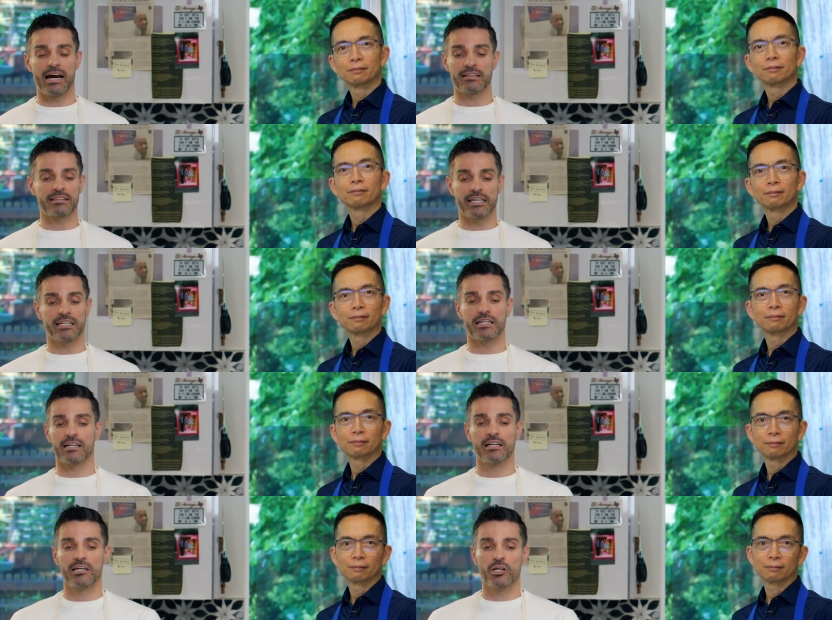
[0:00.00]
Speaker 1: and
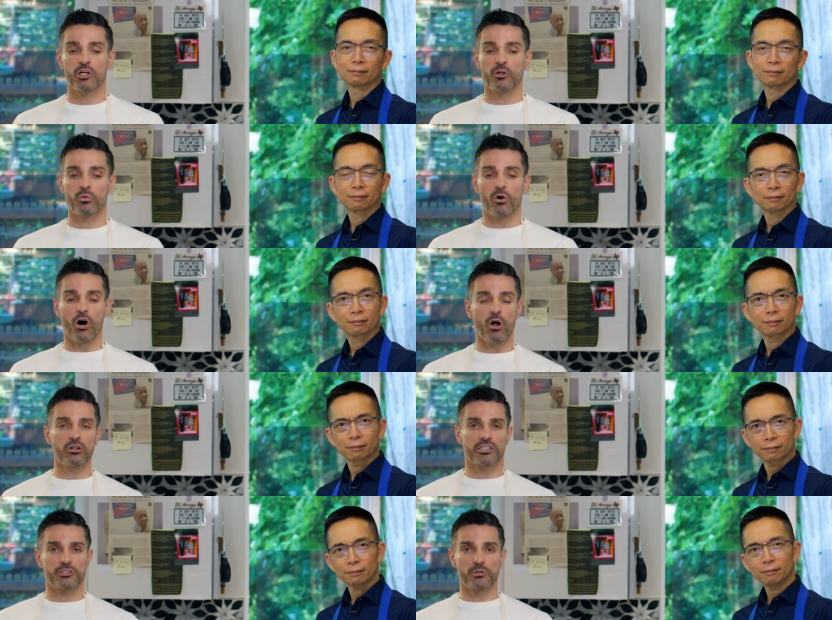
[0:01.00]
think
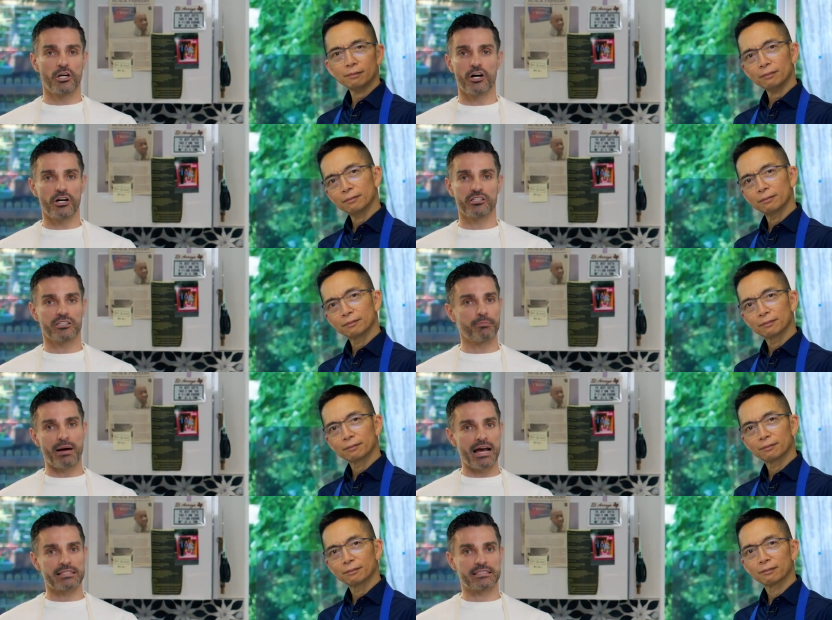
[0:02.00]
all that you learned in the
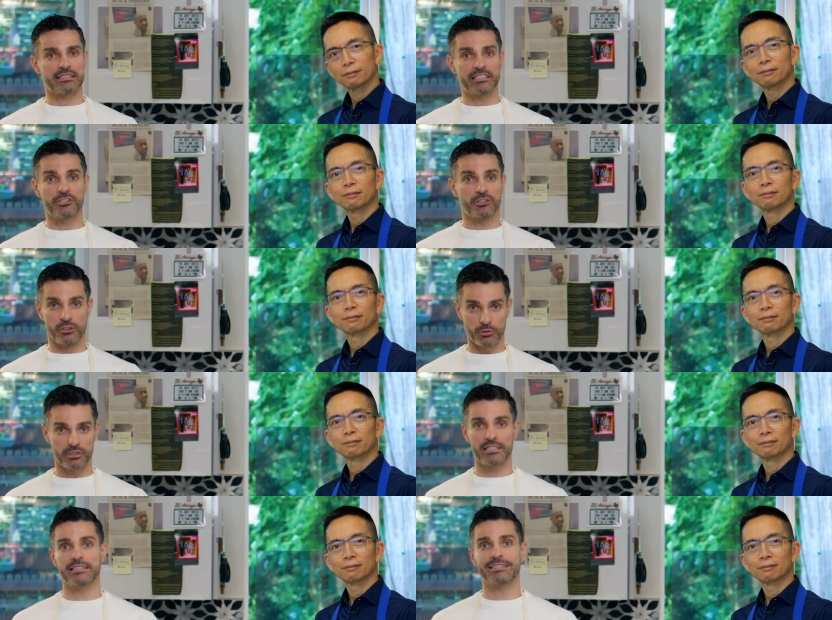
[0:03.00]
past is
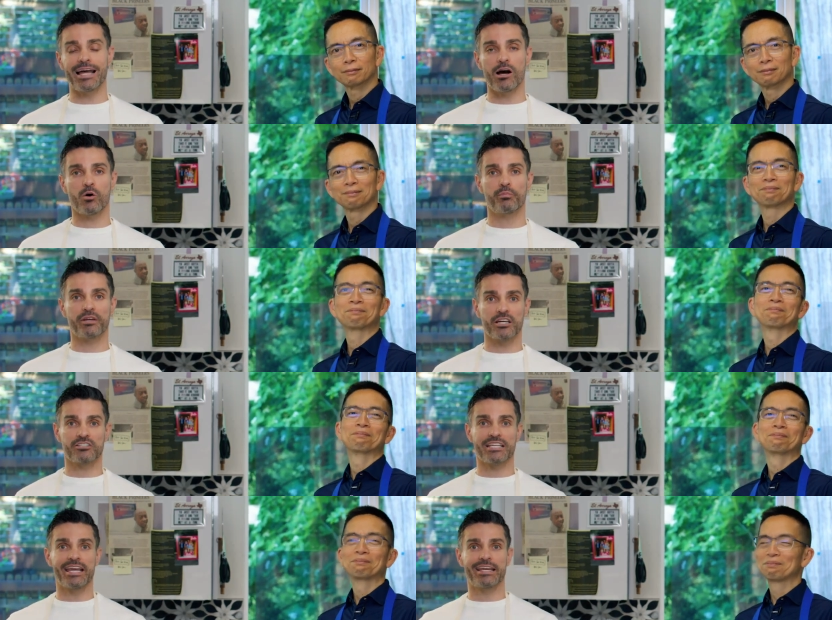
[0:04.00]
useless now
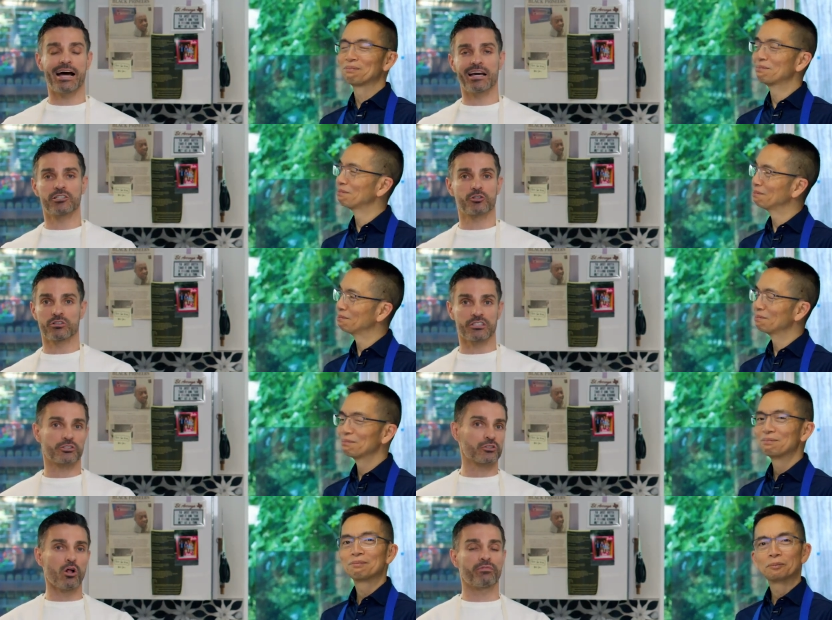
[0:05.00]
because AI is going to
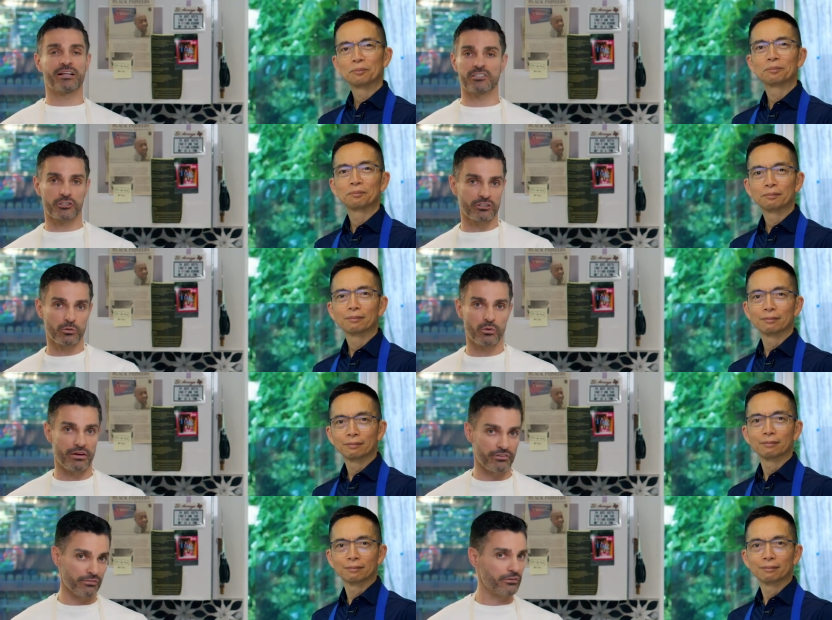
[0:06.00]
solve and it's going to do
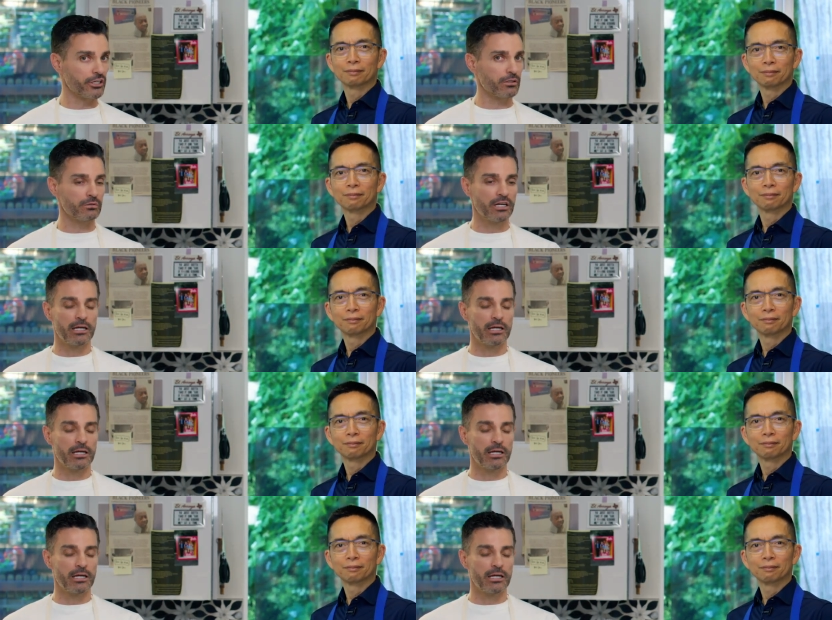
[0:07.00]
everything for you.